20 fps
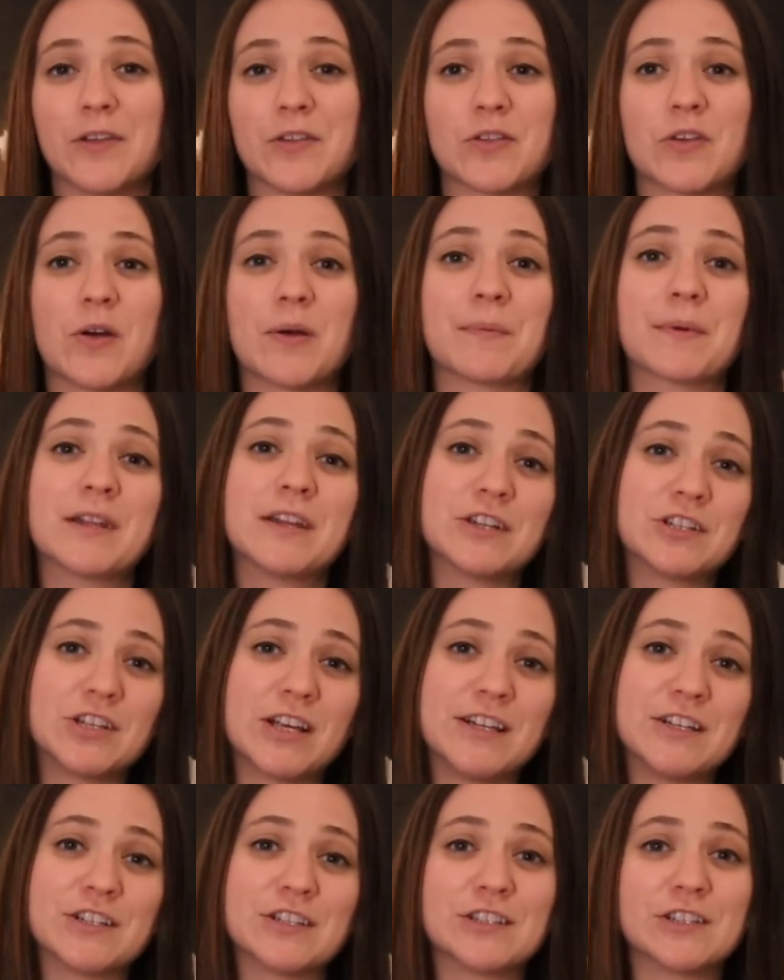So I'm going to
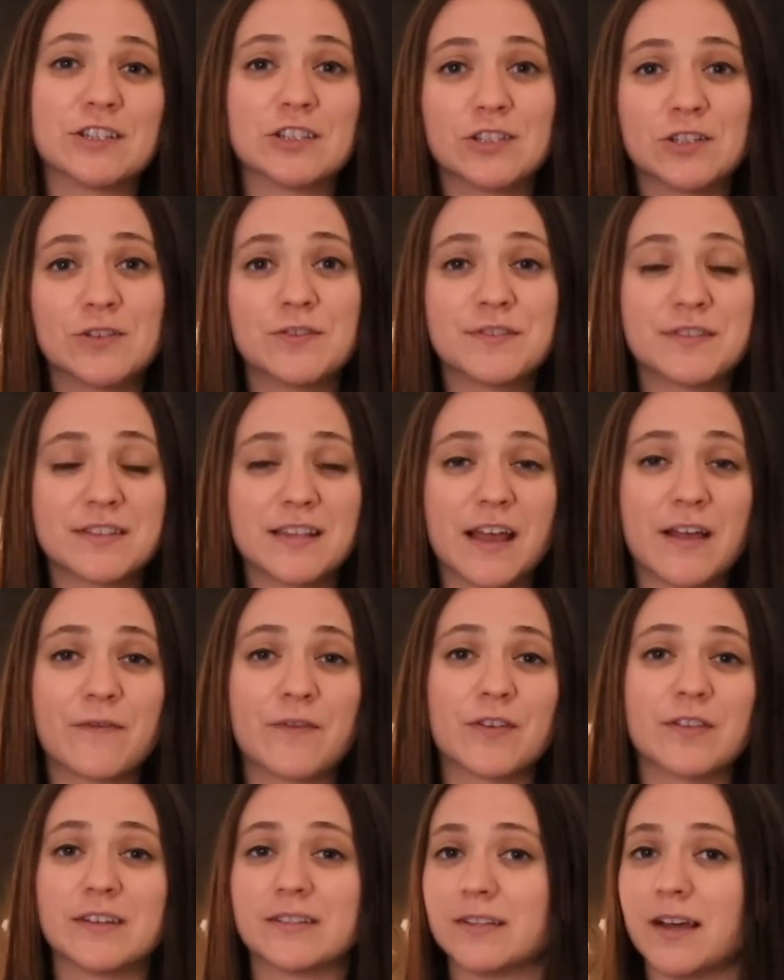change it to Tuesday
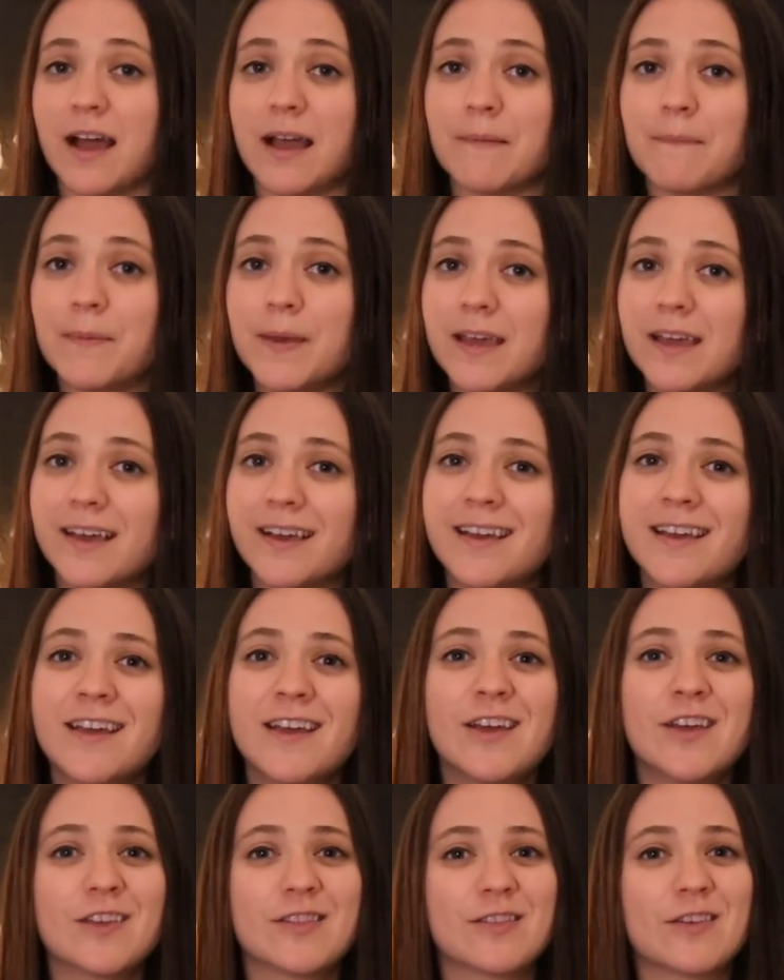for the time being
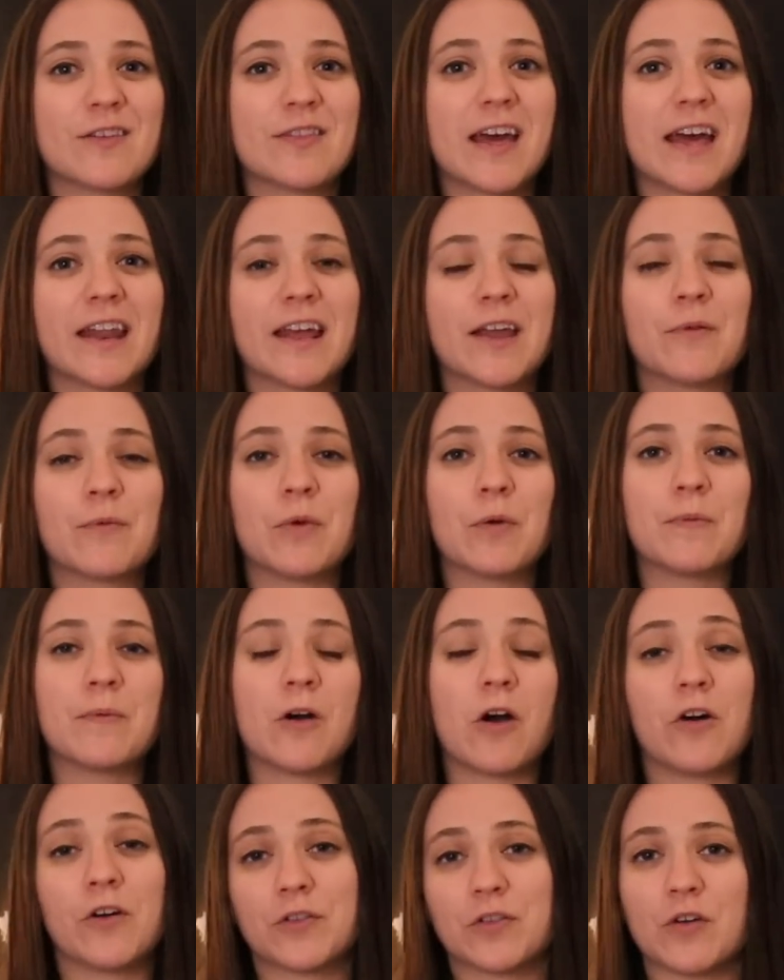so that it will
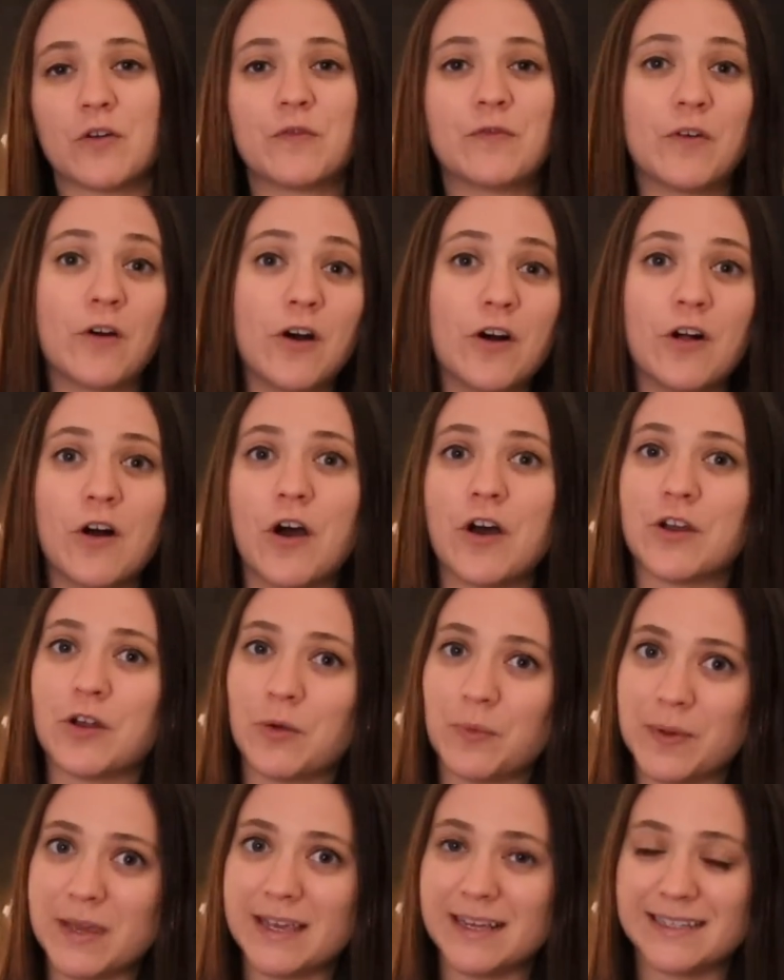also fall on a
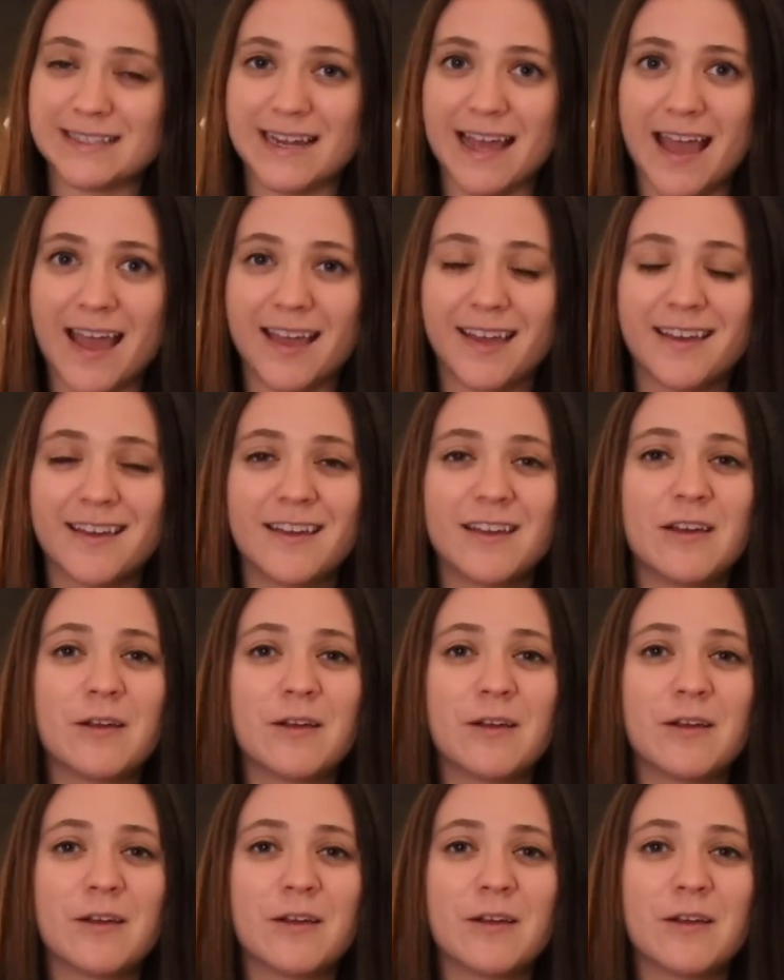weekday.